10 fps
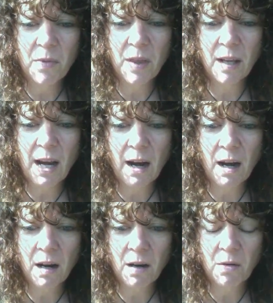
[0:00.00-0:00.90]
that
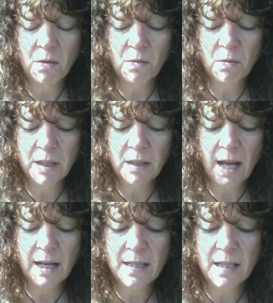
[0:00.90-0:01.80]
I
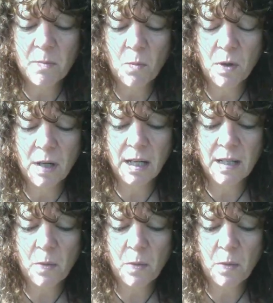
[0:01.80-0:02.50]
realized this morning